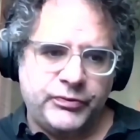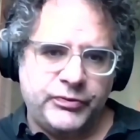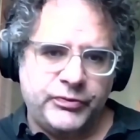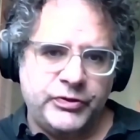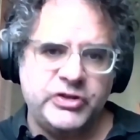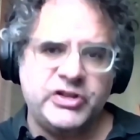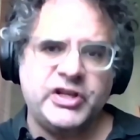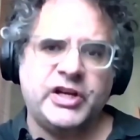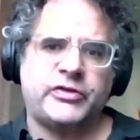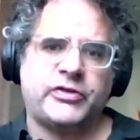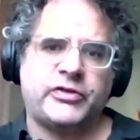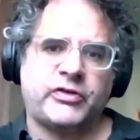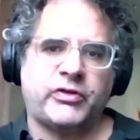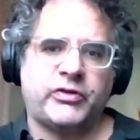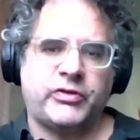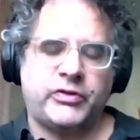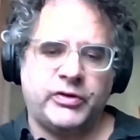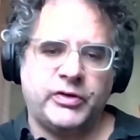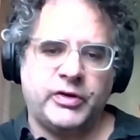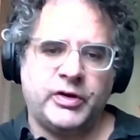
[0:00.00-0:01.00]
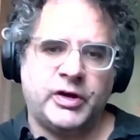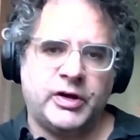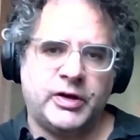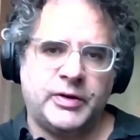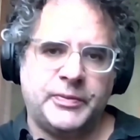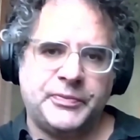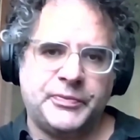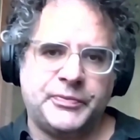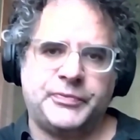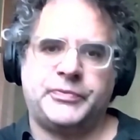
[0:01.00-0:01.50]
high street yes. shops?
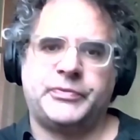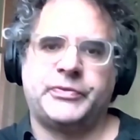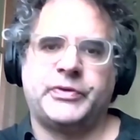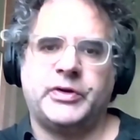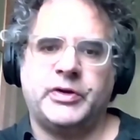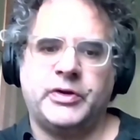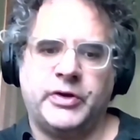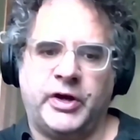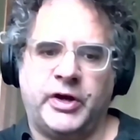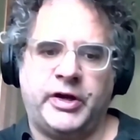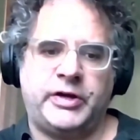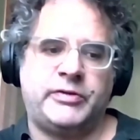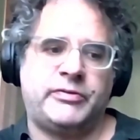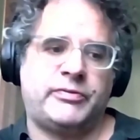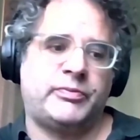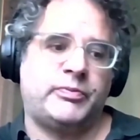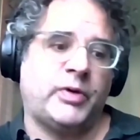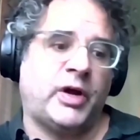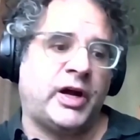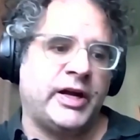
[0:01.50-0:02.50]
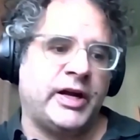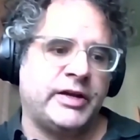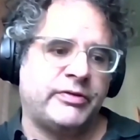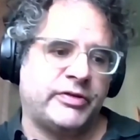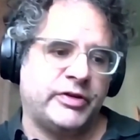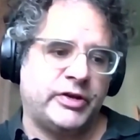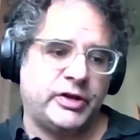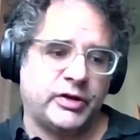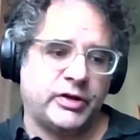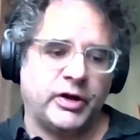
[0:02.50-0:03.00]
Um, I I
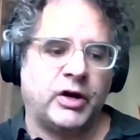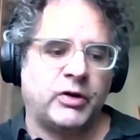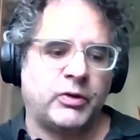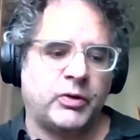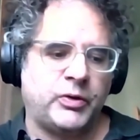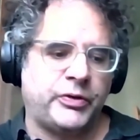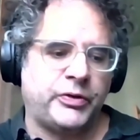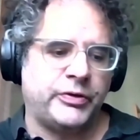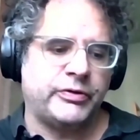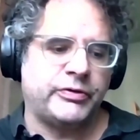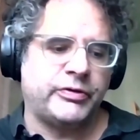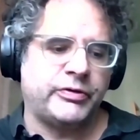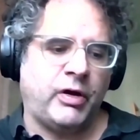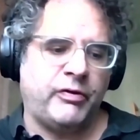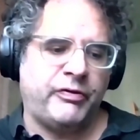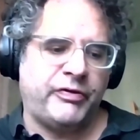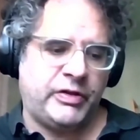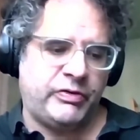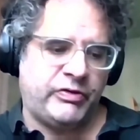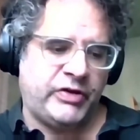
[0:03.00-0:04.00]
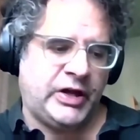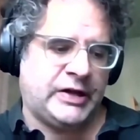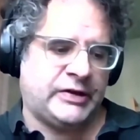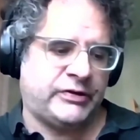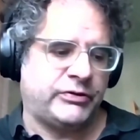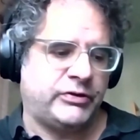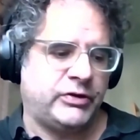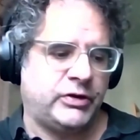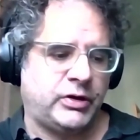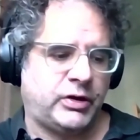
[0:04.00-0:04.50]
think our authors are
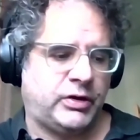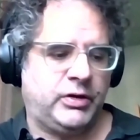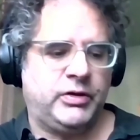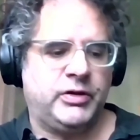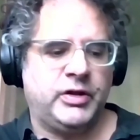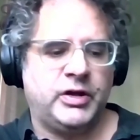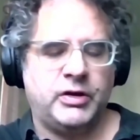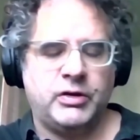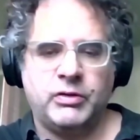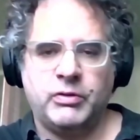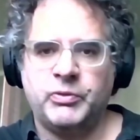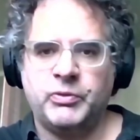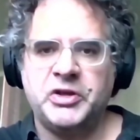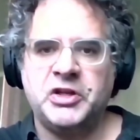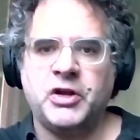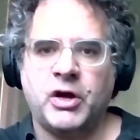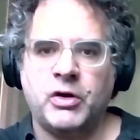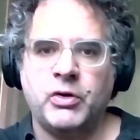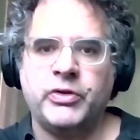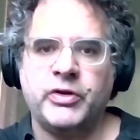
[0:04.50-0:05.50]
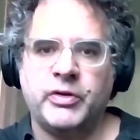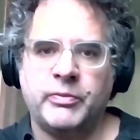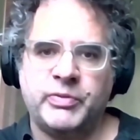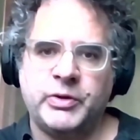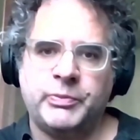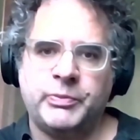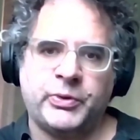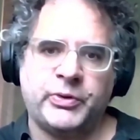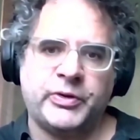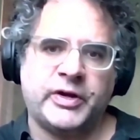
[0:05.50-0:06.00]
fantastic. That we know that
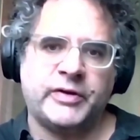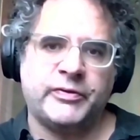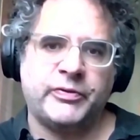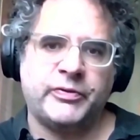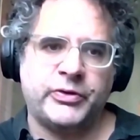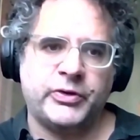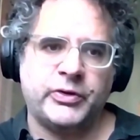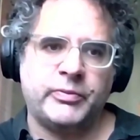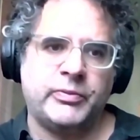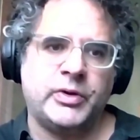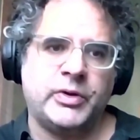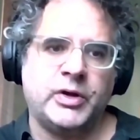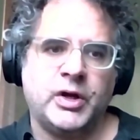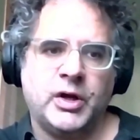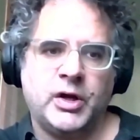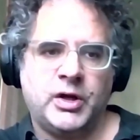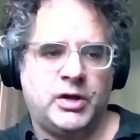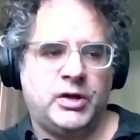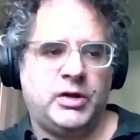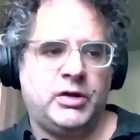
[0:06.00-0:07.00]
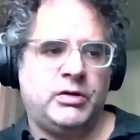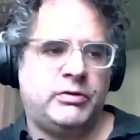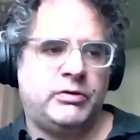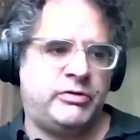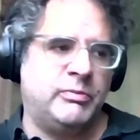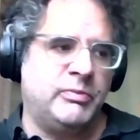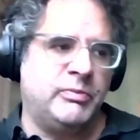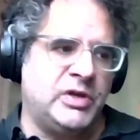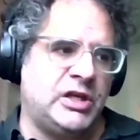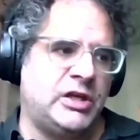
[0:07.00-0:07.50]
people love them.
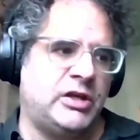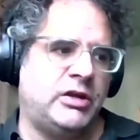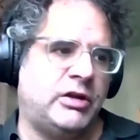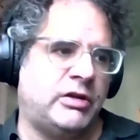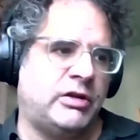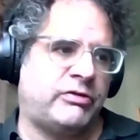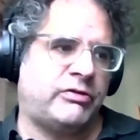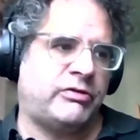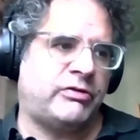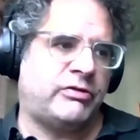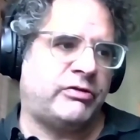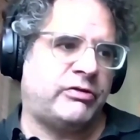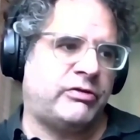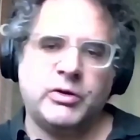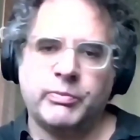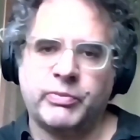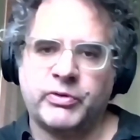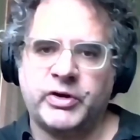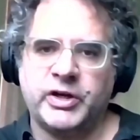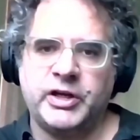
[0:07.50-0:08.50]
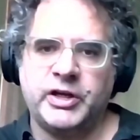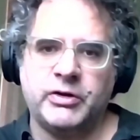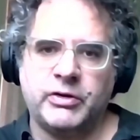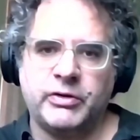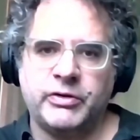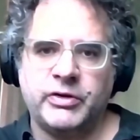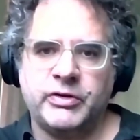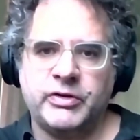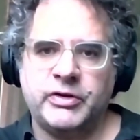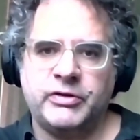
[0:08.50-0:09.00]
To me, it seems a
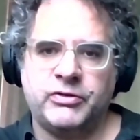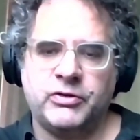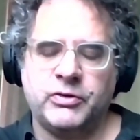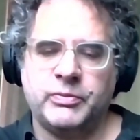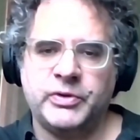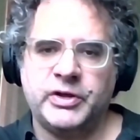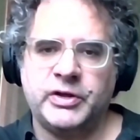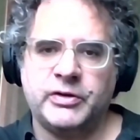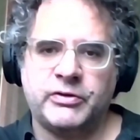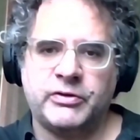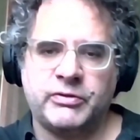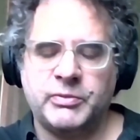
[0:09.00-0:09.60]
no-brainer that they should be in